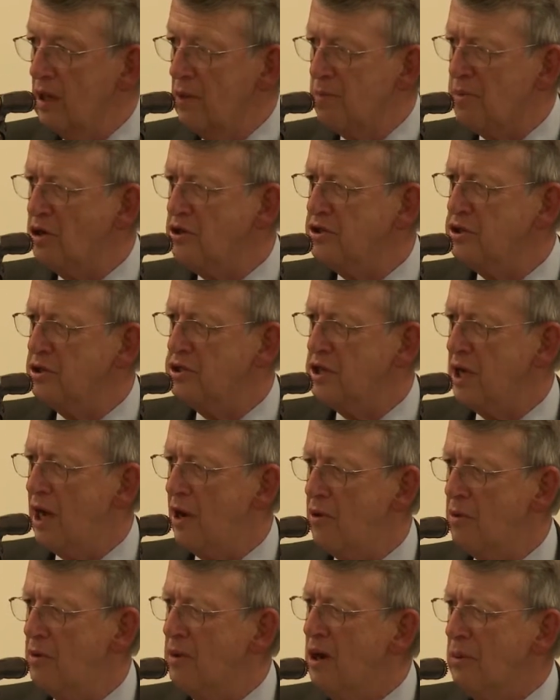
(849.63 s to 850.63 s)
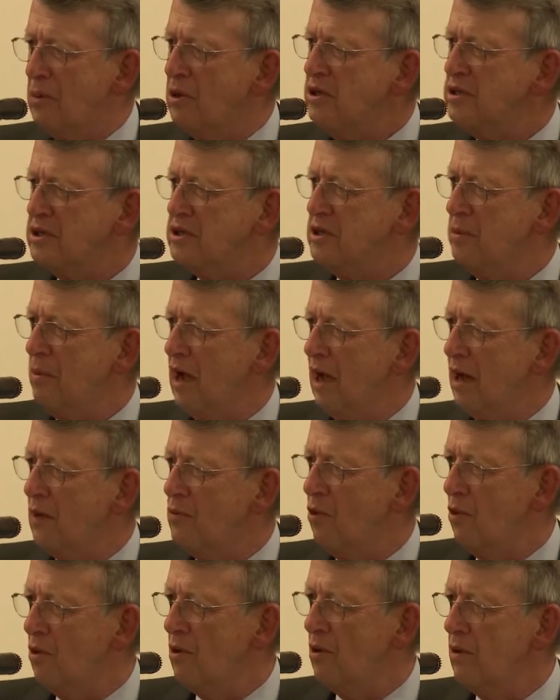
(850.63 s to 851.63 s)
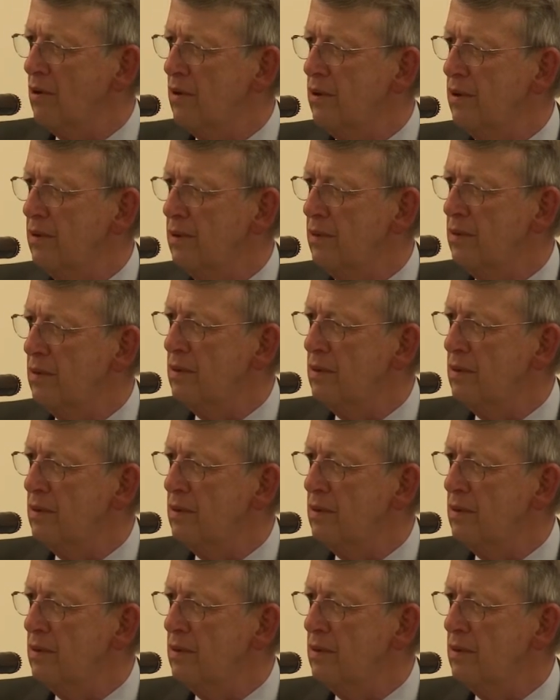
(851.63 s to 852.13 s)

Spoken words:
Merger's a bad word.